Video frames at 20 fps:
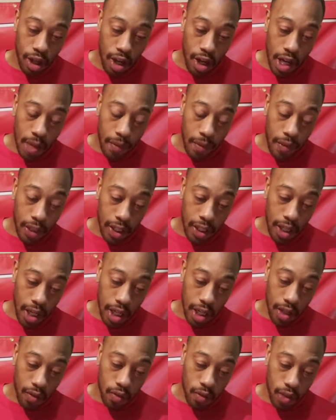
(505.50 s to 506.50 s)
but the
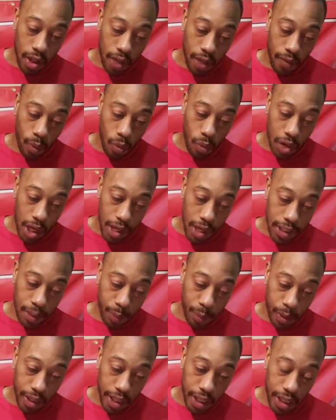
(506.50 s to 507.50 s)
tongue of the wise
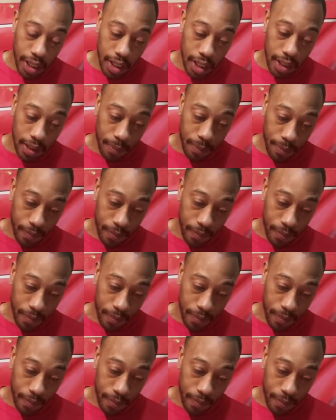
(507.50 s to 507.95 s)
bring healing.